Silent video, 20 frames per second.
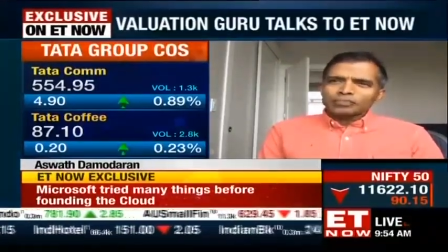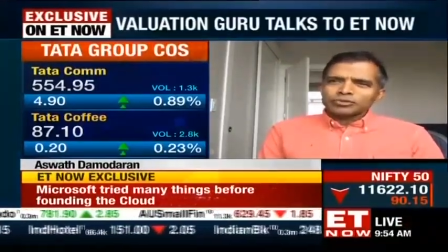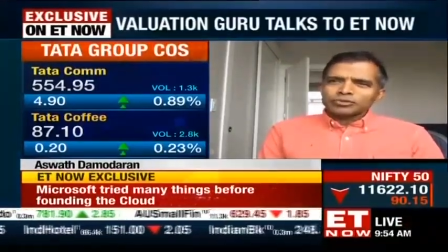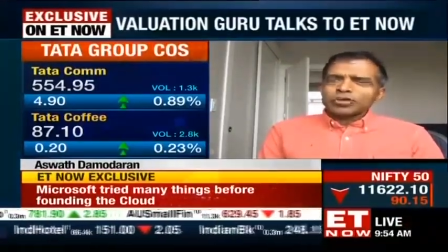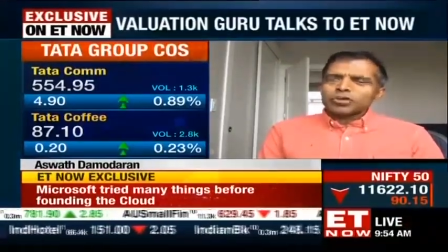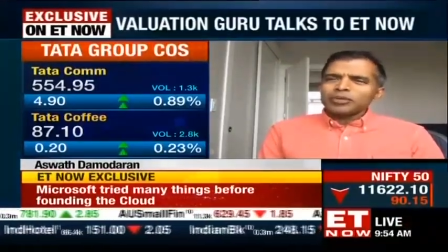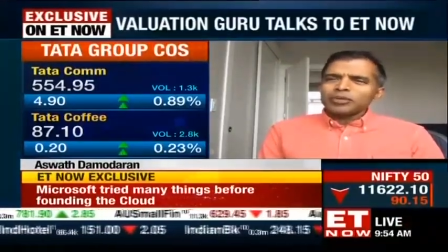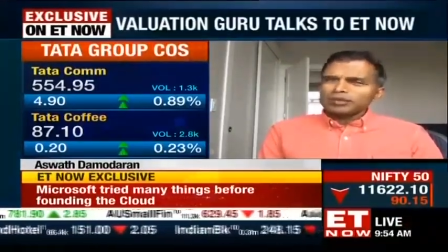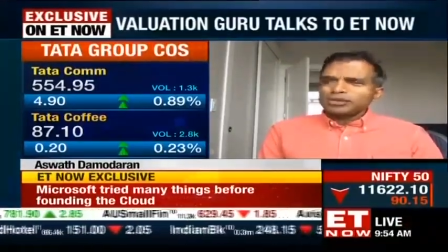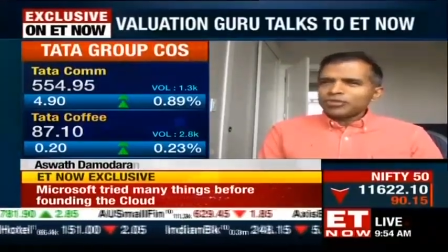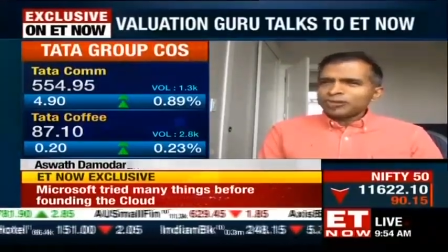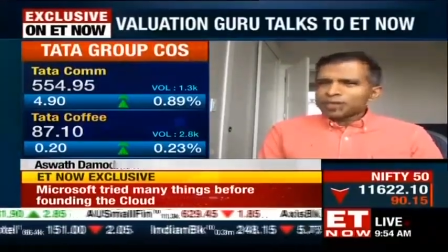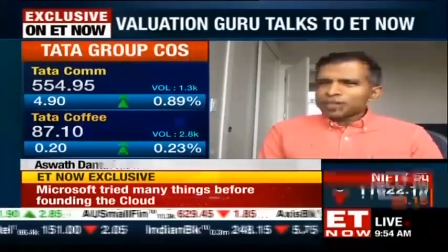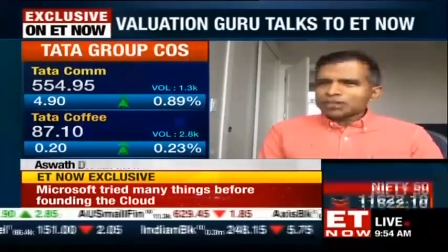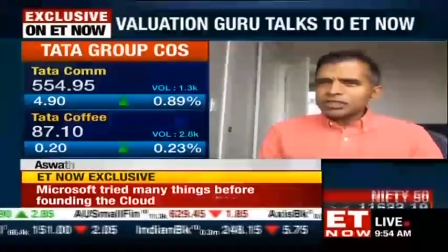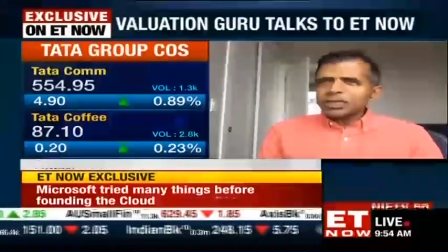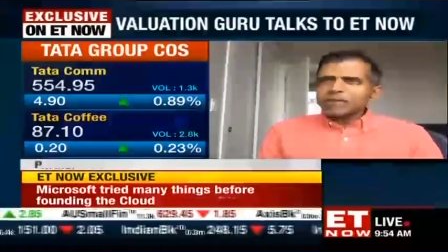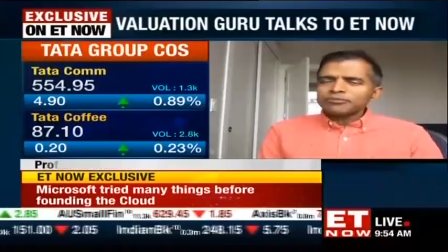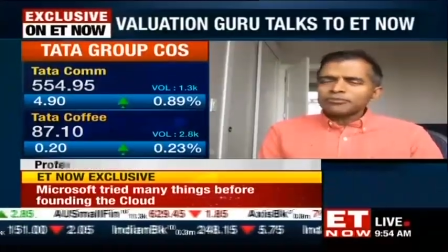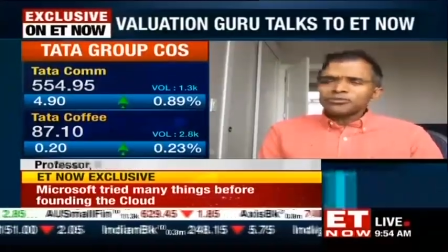It was going to be
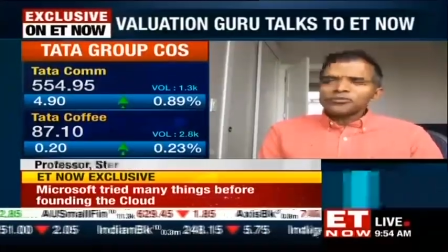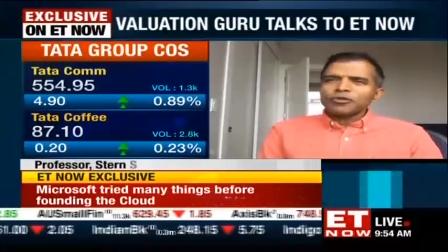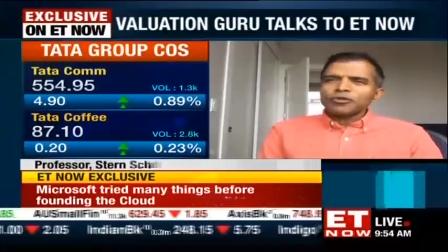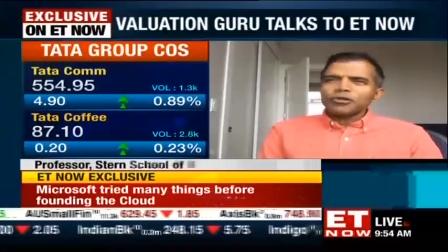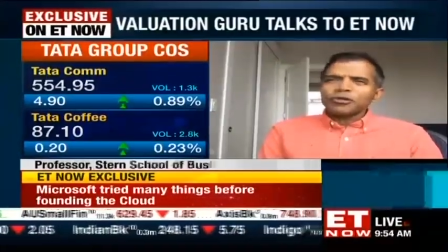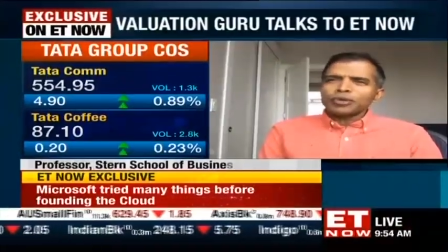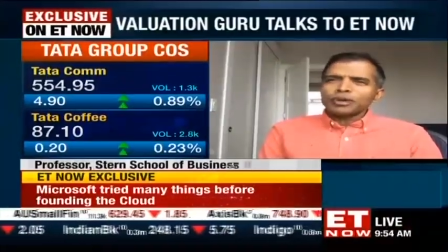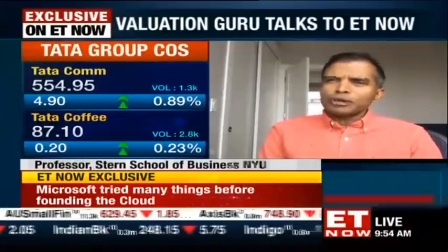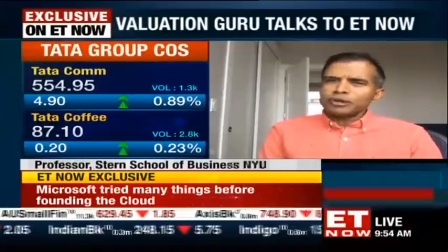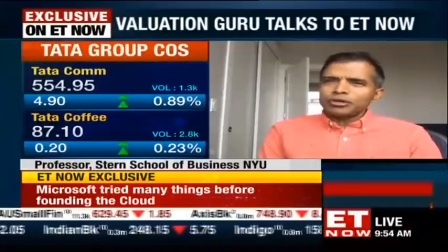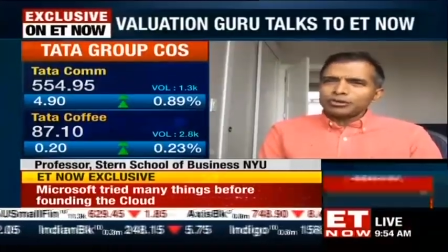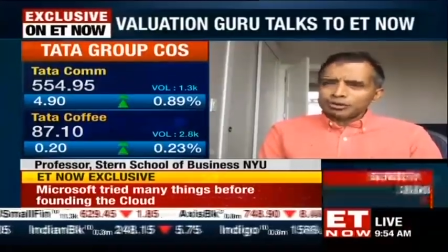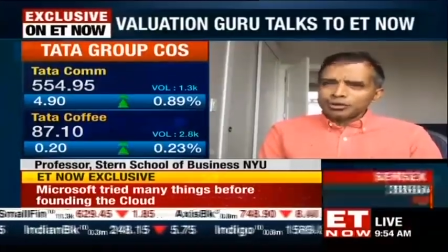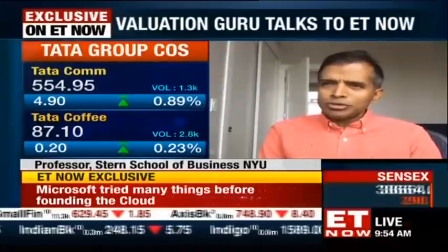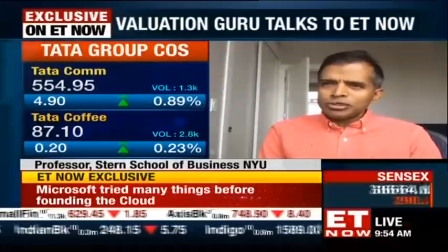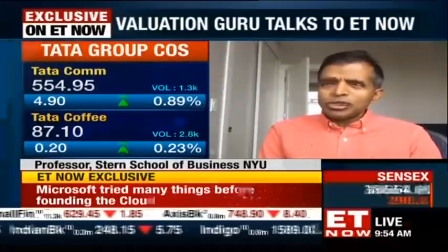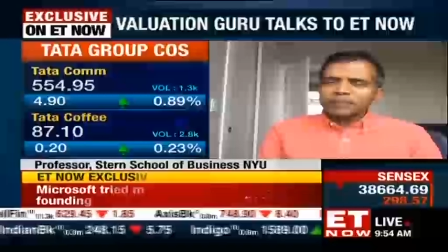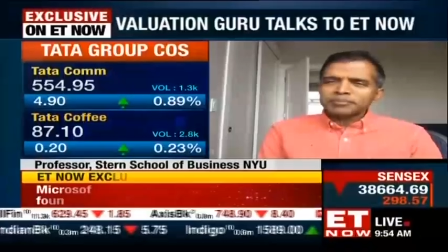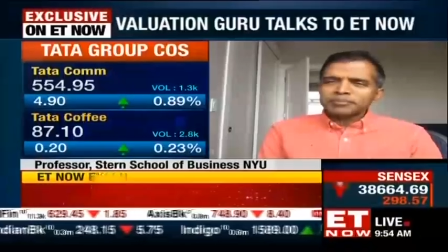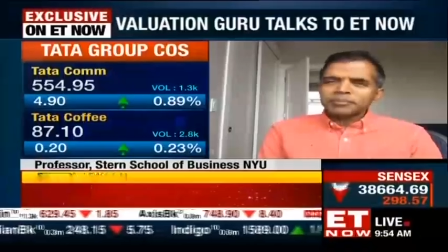three steps forward,
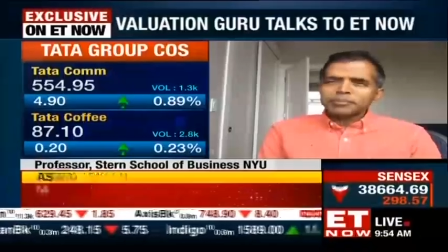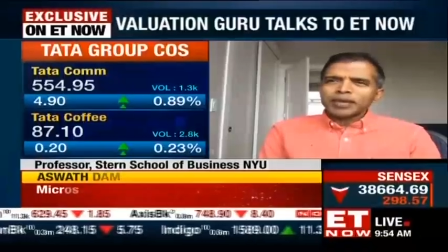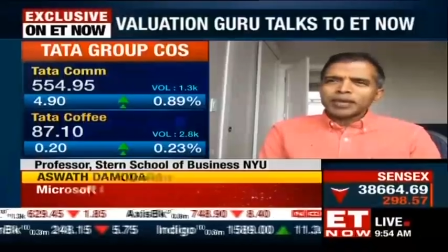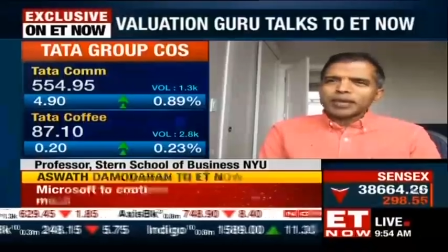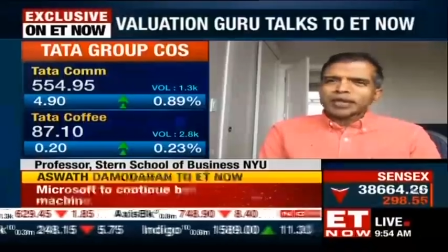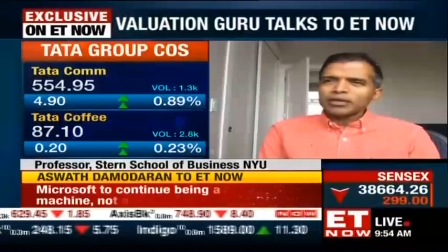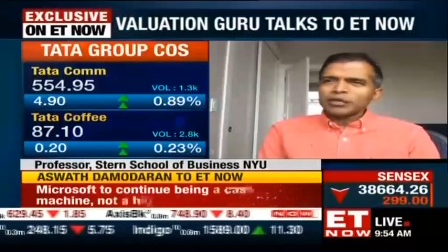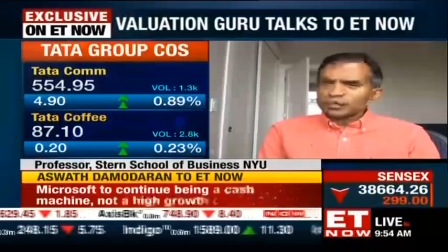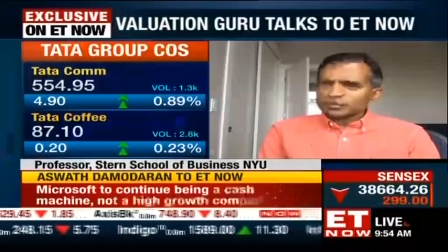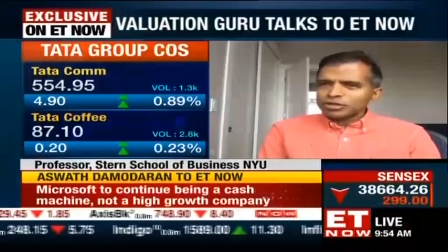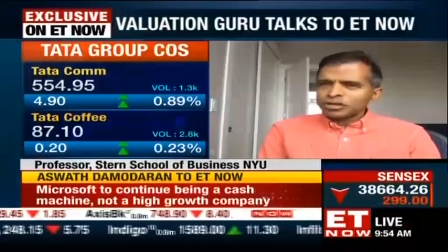two steps back.